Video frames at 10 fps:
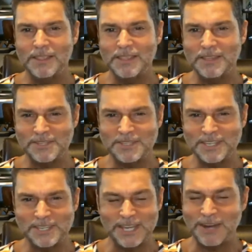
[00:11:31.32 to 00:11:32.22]
You
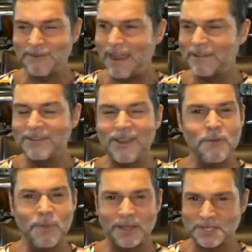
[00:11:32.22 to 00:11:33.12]
sit around, no
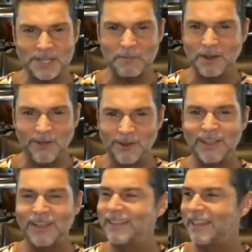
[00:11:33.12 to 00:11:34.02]
buses come along,
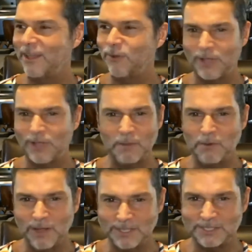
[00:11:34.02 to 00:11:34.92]
then they all come at
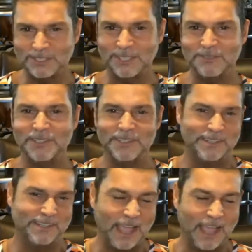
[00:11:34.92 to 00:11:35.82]
once. So,
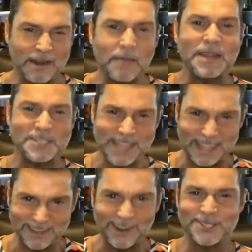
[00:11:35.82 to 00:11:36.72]
and I mentioned that
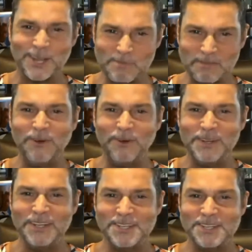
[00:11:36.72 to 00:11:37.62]
the last time
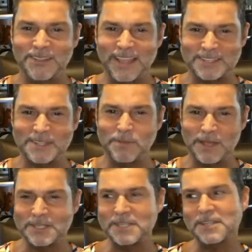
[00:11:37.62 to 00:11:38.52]
before. So that's the
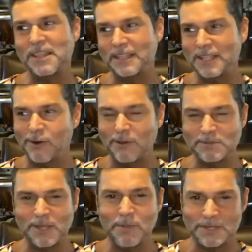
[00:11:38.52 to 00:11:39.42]
buses. I think the crypto
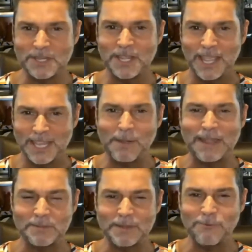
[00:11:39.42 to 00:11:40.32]
bus is
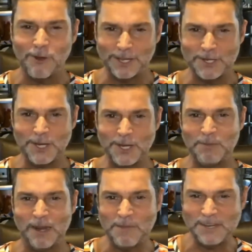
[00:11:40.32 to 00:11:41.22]
about to be the rocket ship
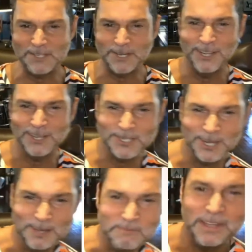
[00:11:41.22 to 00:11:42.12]
that I mentioned last
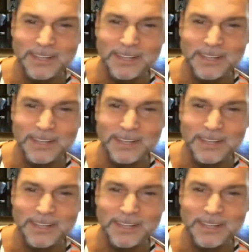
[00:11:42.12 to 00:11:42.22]
time.